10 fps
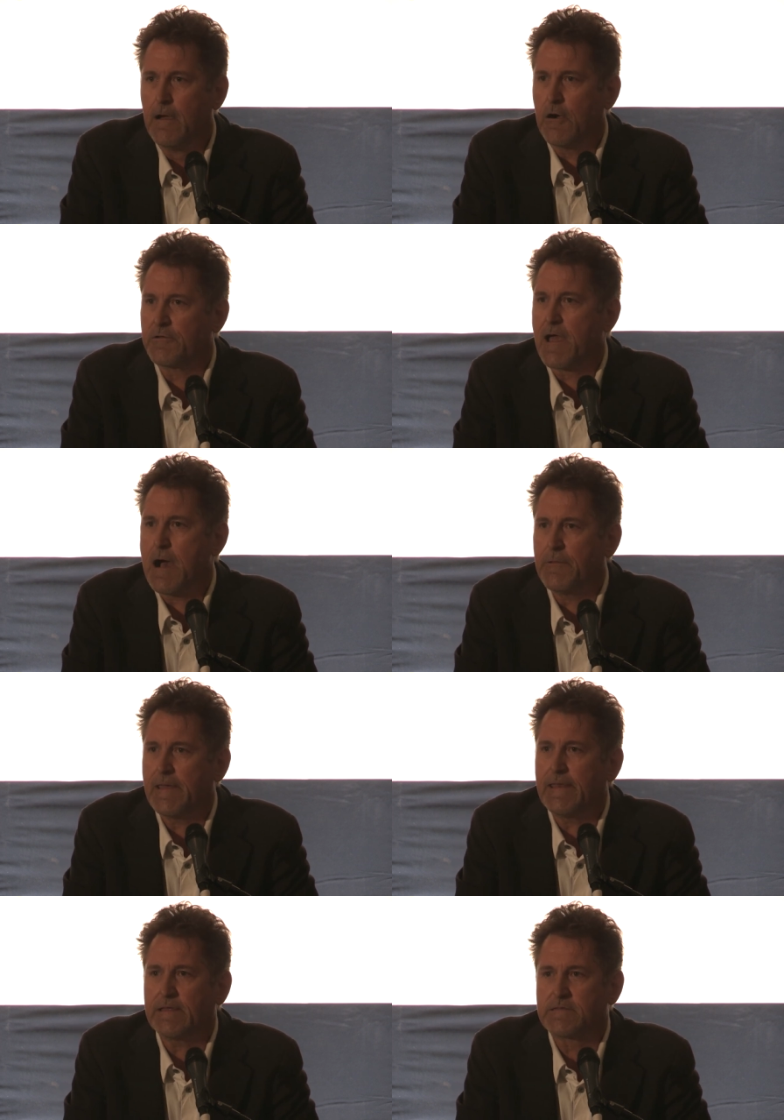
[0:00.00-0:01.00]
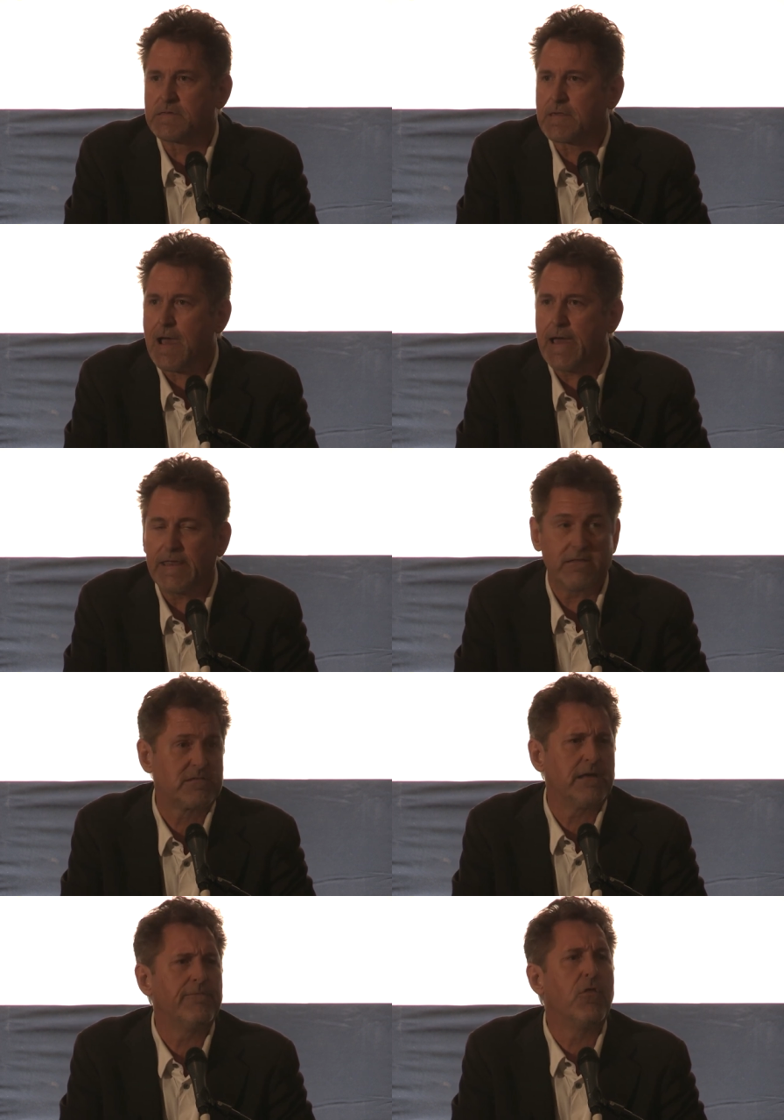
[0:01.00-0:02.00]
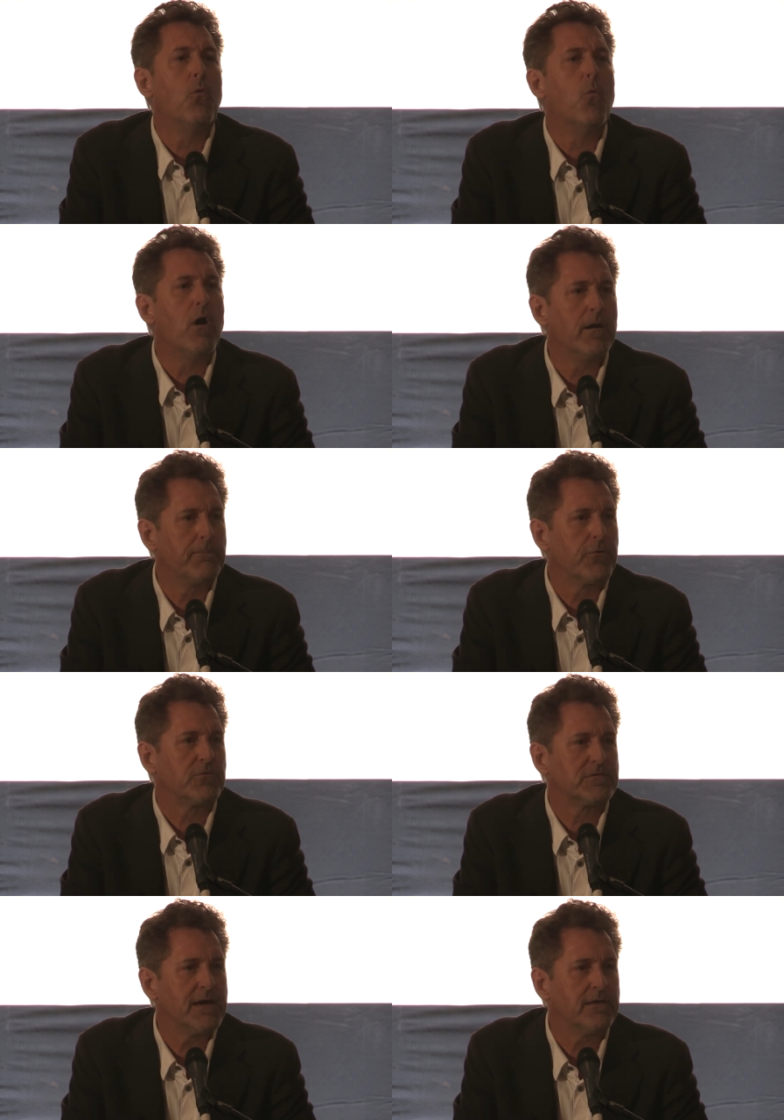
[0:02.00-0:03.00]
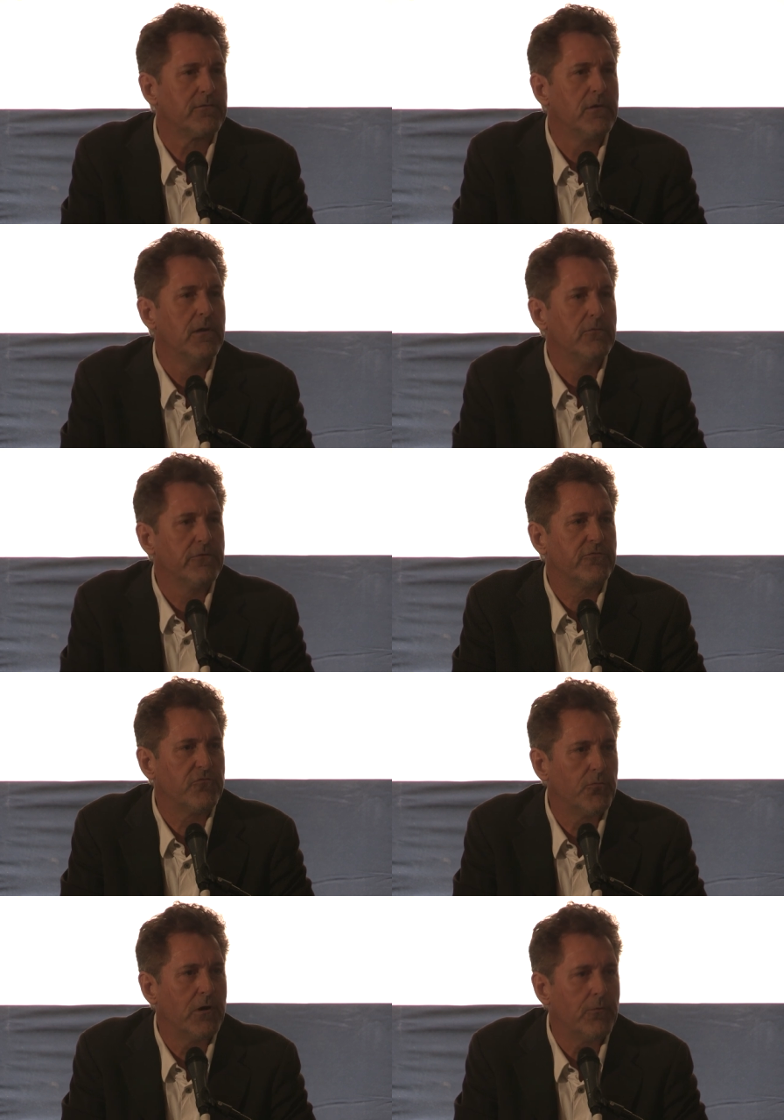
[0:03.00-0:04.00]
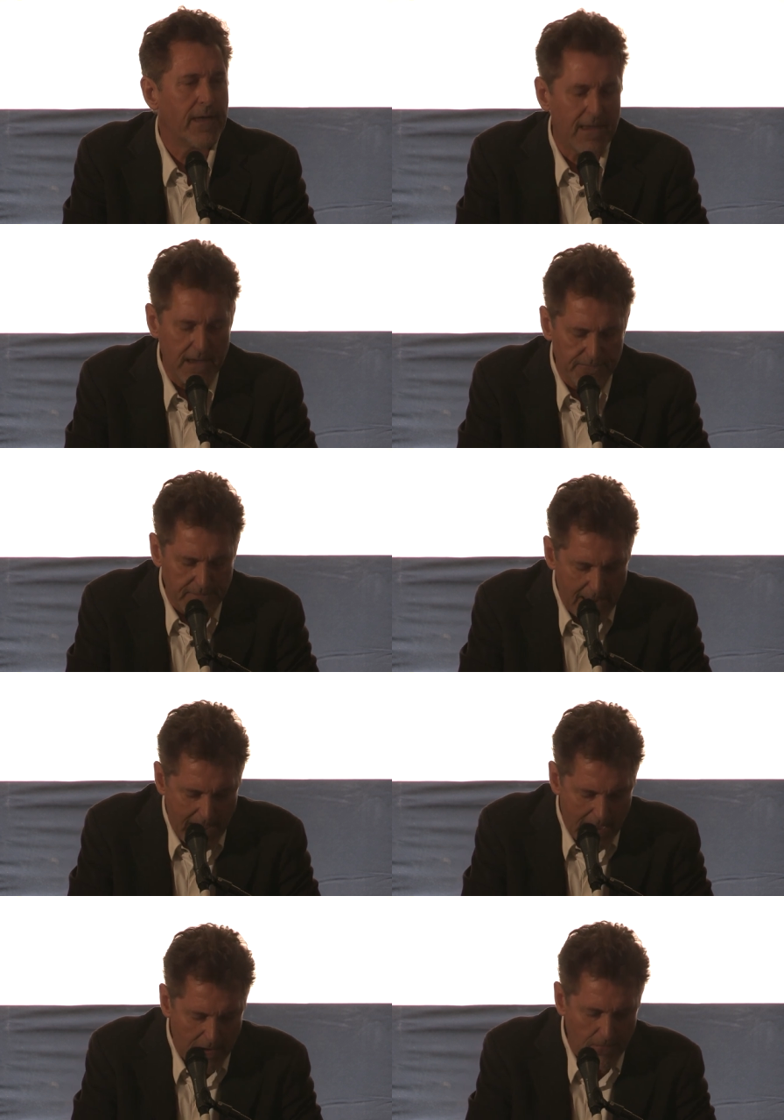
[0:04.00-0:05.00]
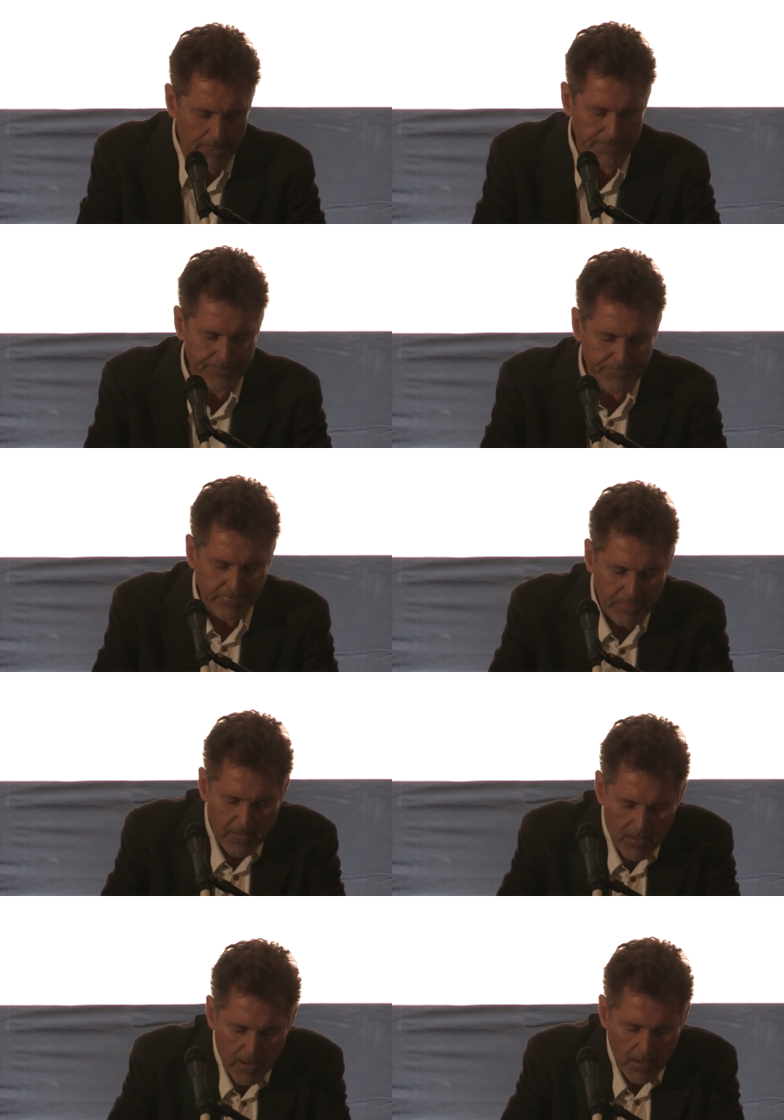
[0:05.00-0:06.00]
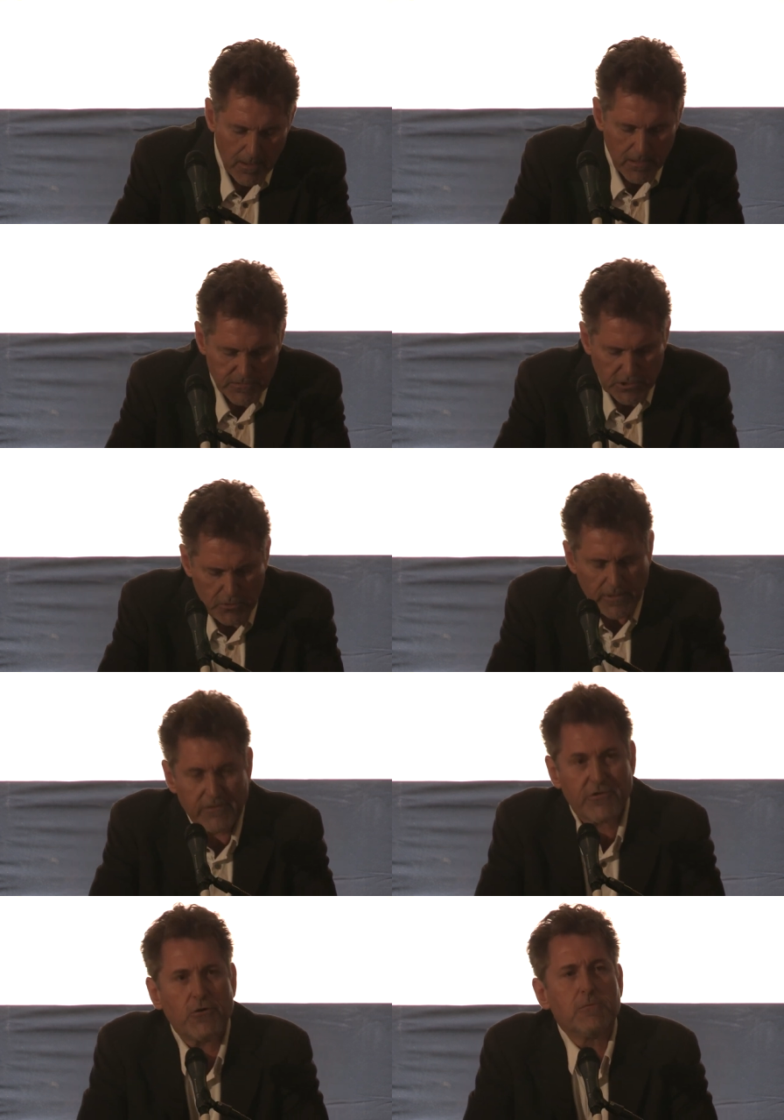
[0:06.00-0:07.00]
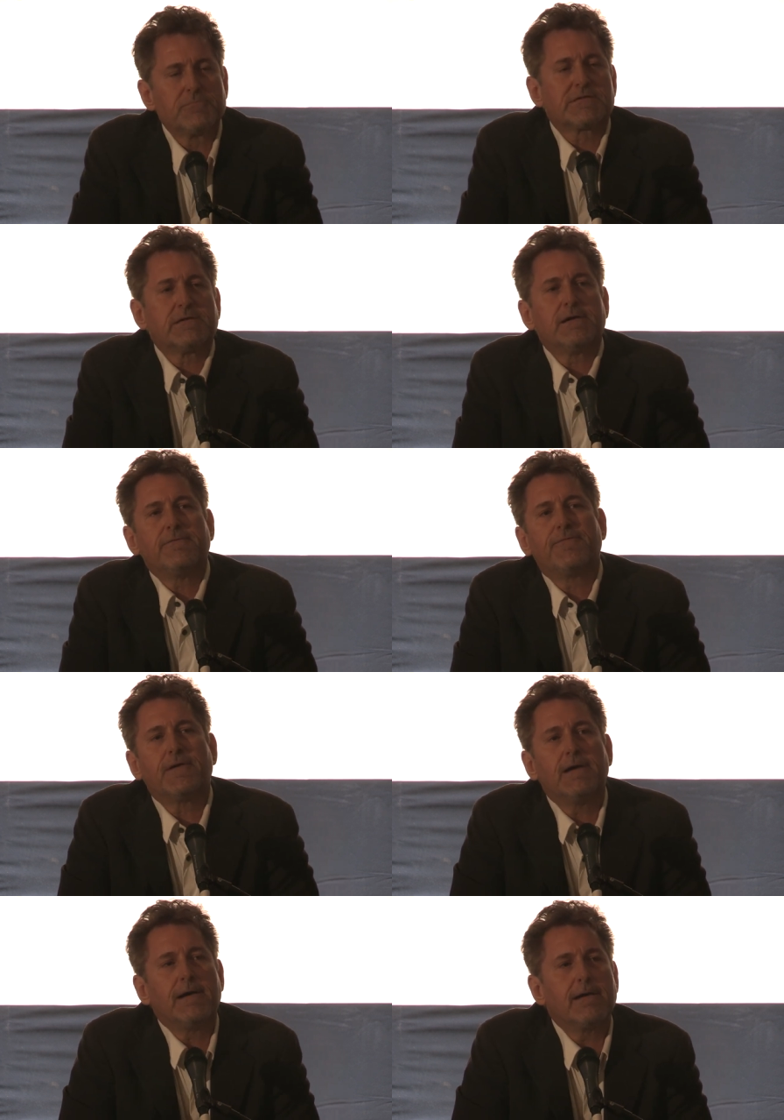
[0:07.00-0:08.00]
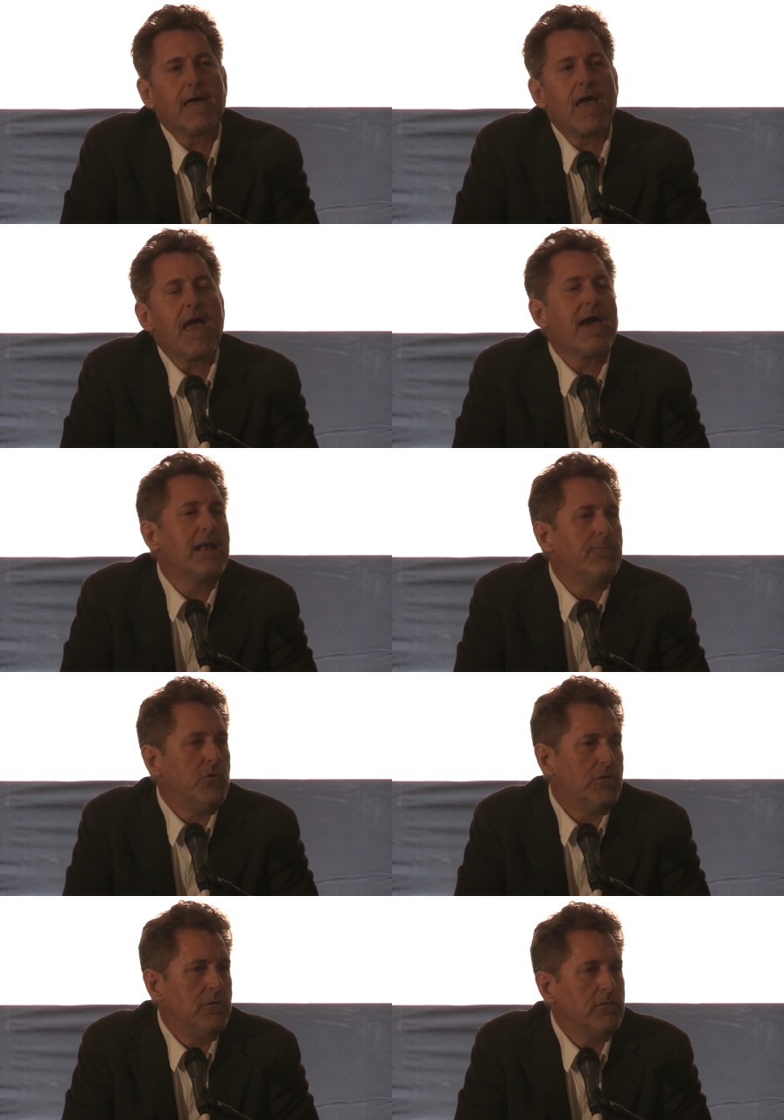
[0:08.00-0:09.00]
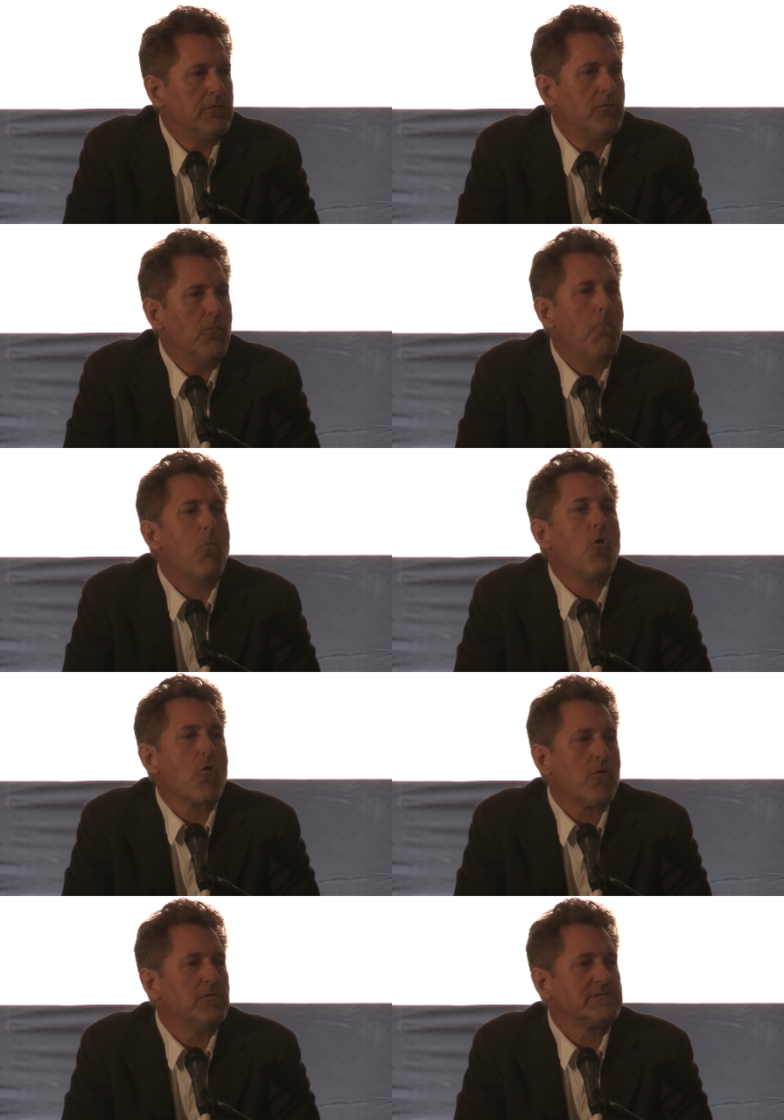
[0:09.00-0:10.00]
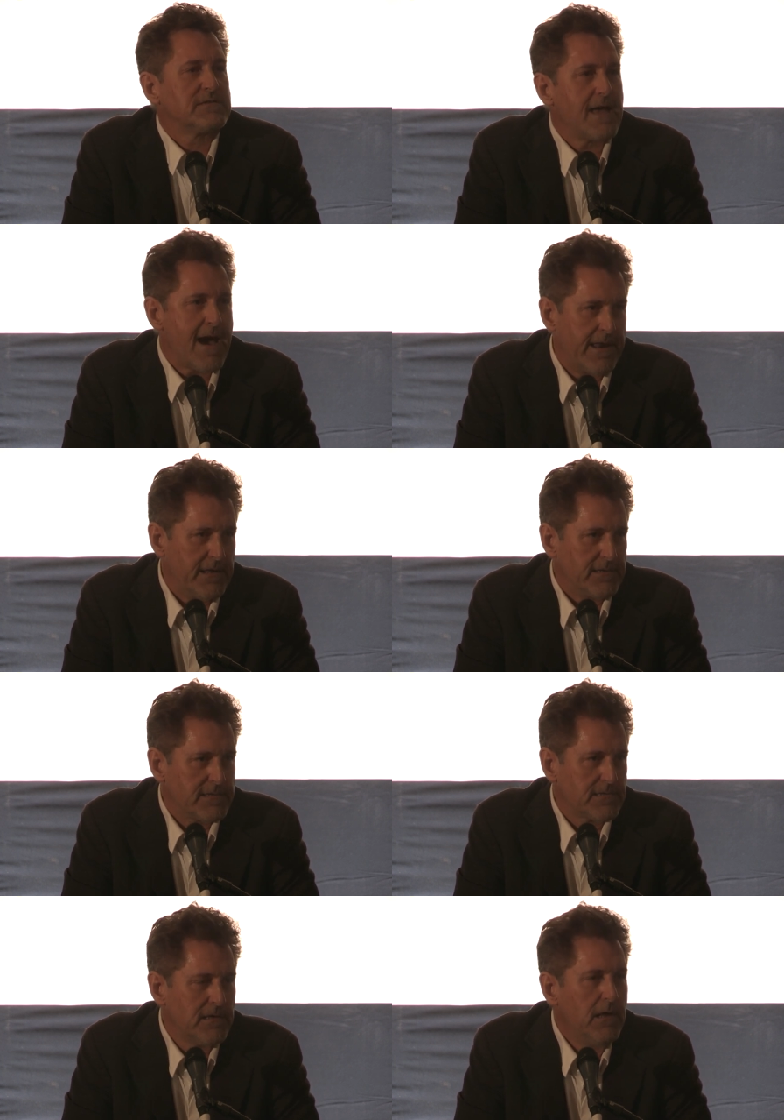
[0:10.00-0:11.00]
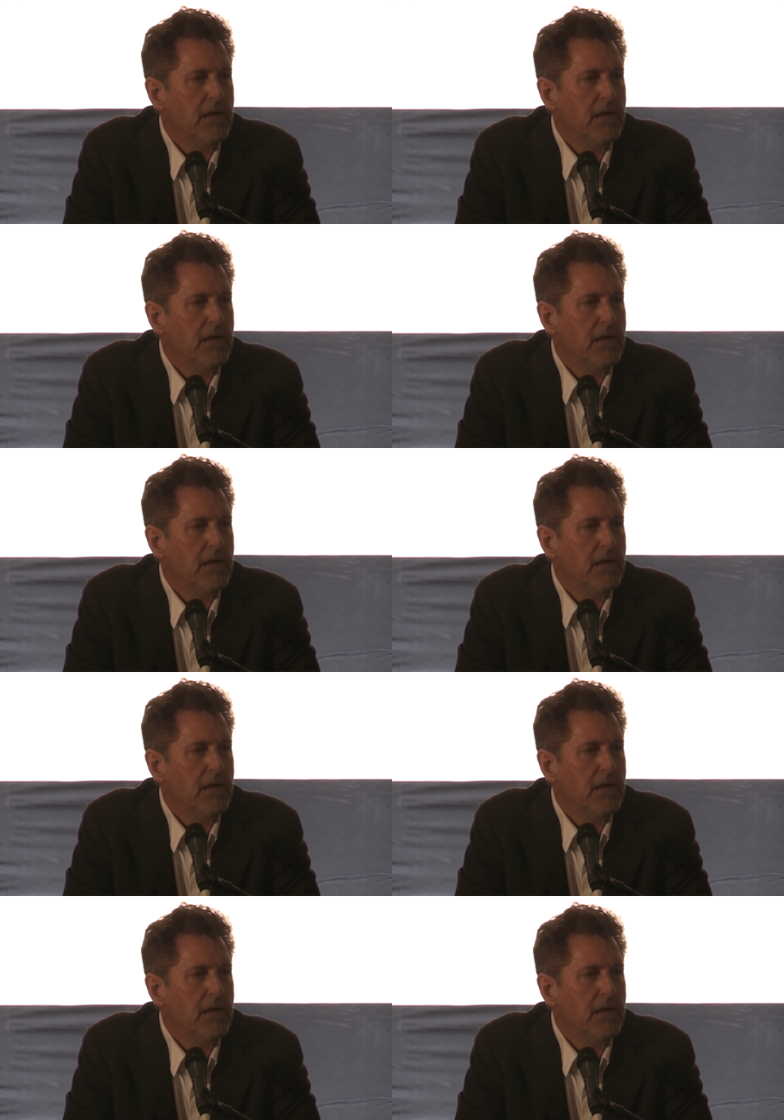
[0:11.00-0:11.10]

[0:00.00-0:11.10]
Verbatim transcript: are dominating society instead of the 1%, which is what we have now. So in terms of uh, animal moral status,